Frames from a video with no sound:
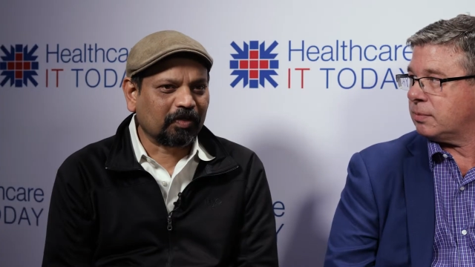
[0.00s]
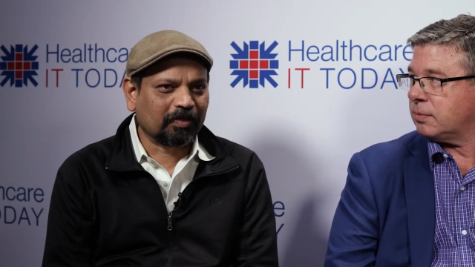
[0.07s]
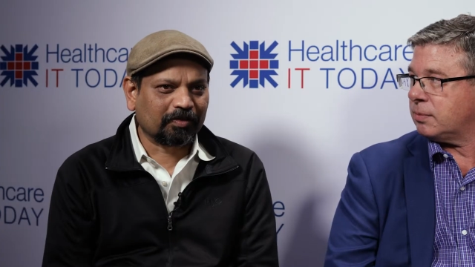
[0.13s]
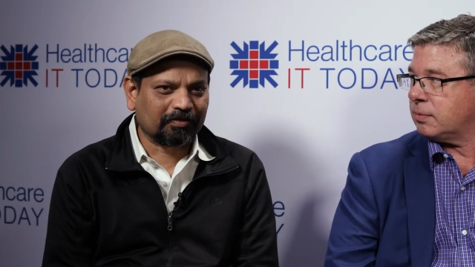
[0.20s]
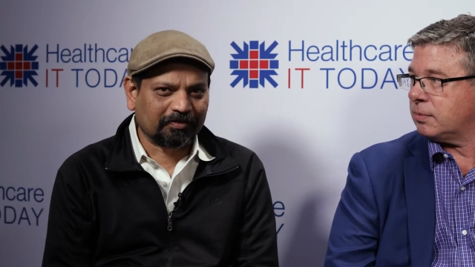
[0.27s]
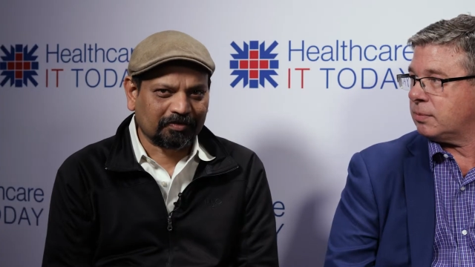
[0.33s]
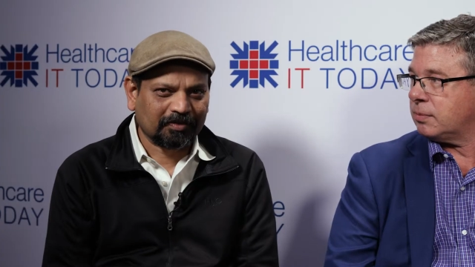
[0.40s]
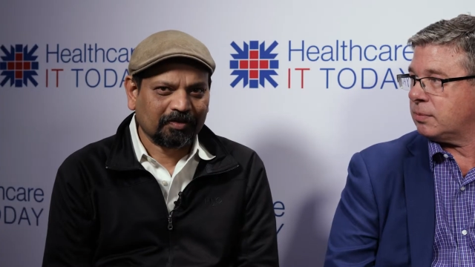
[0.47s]

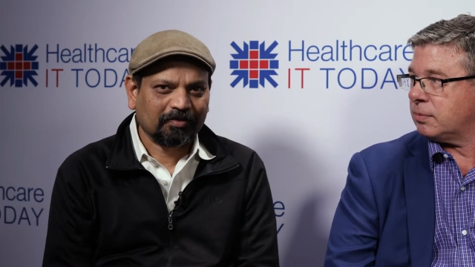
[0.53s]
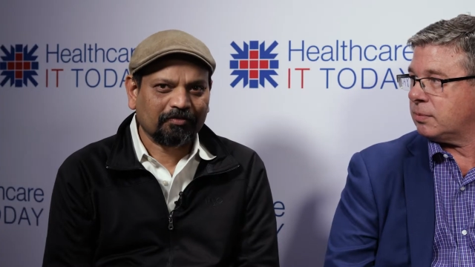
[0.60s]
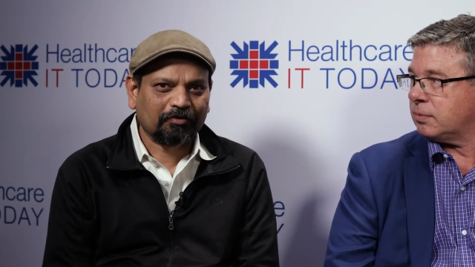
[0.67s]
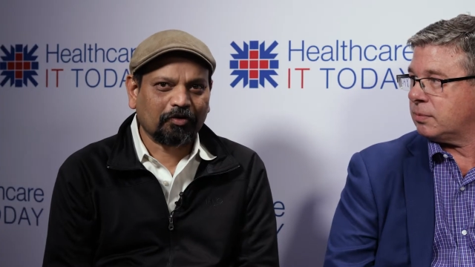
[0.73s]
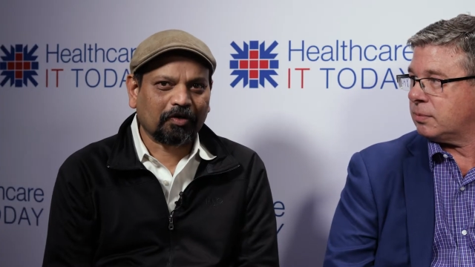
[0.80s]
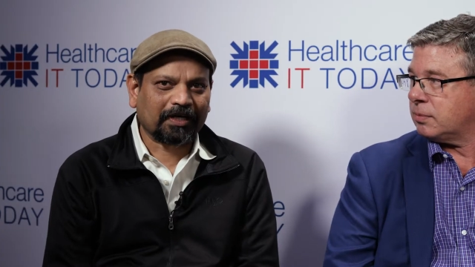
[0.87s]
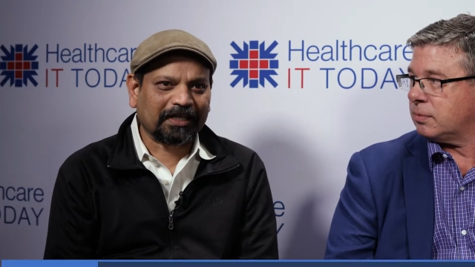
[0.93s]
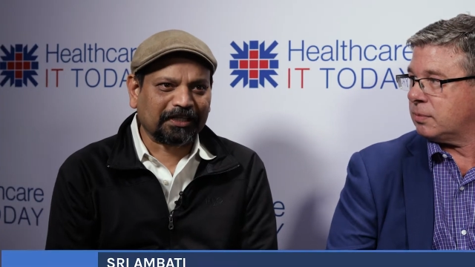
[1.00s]
Speaker 1: our
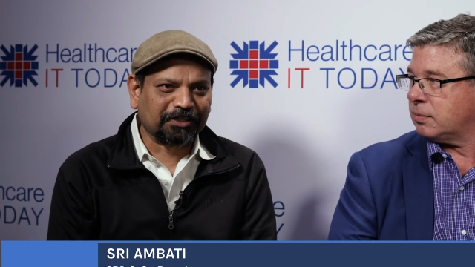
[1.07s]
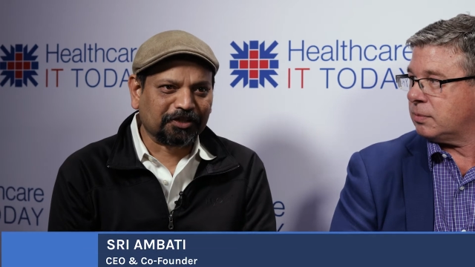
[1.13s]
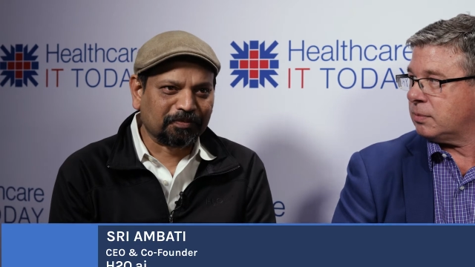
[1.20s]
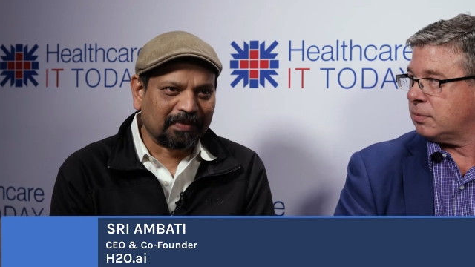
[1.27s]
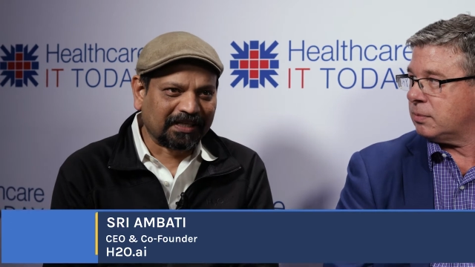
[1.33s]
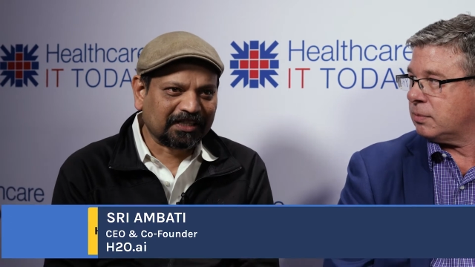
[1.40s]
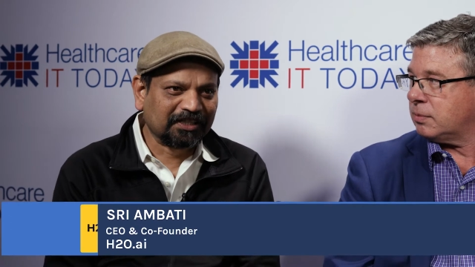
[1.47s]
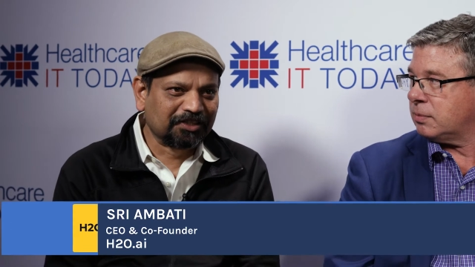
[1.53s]
foray into
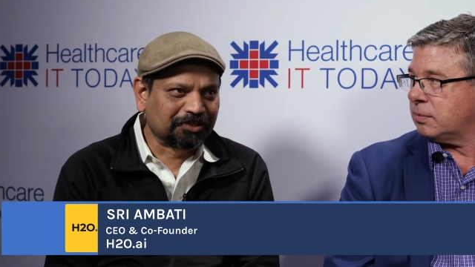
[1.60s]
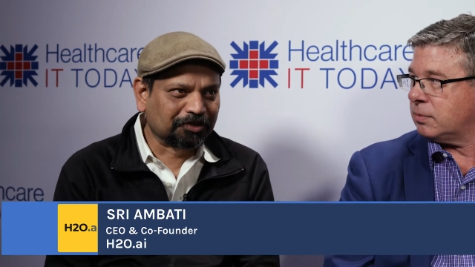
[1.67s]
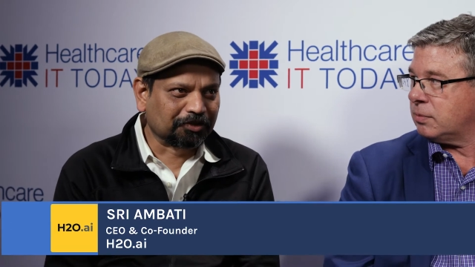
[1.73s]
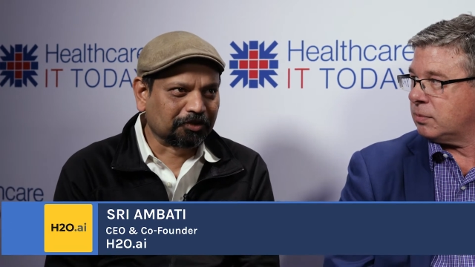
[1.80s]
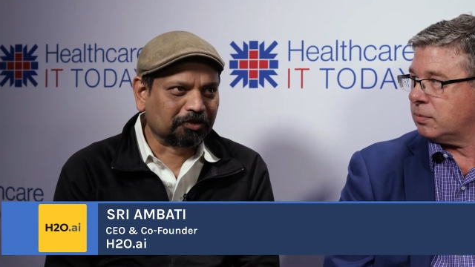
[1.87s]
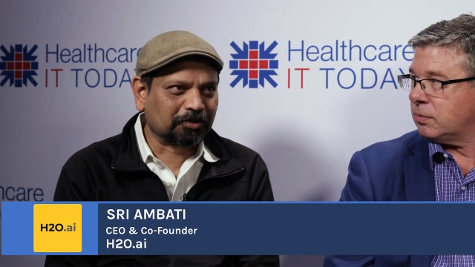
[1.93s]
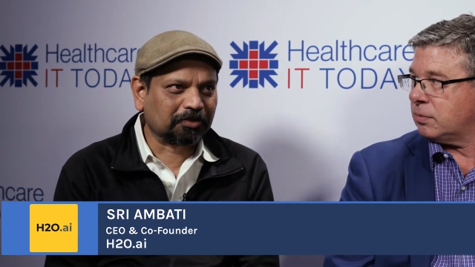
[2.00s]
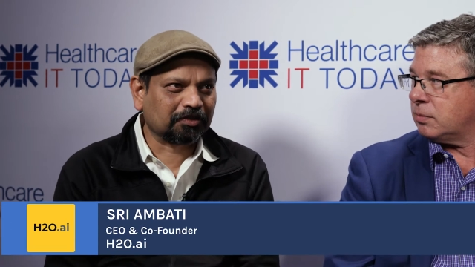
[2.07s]
making
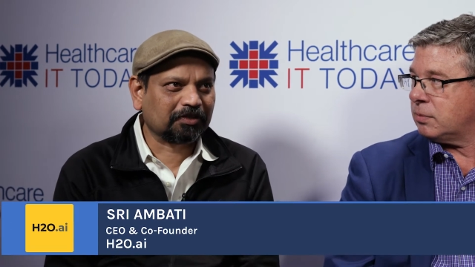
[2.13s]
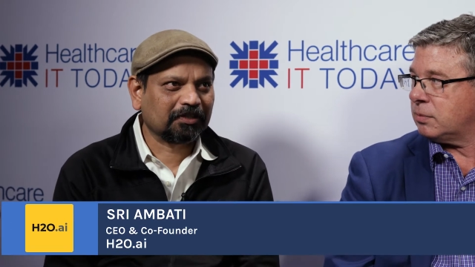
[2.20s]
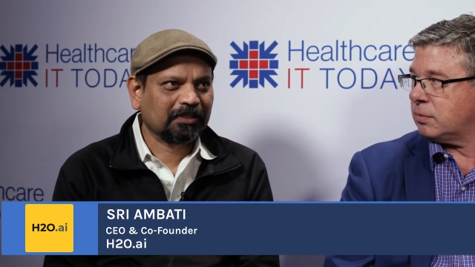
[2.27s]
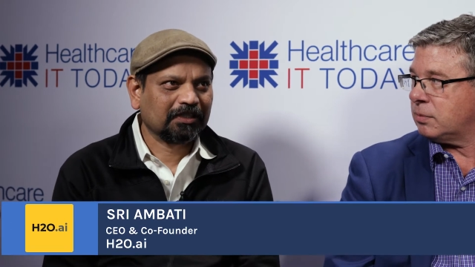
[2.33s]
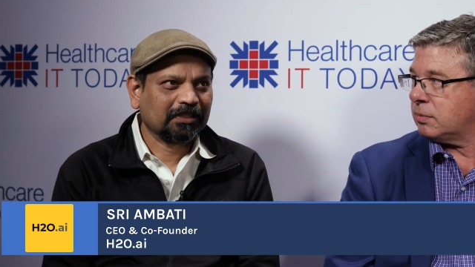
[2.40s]
sure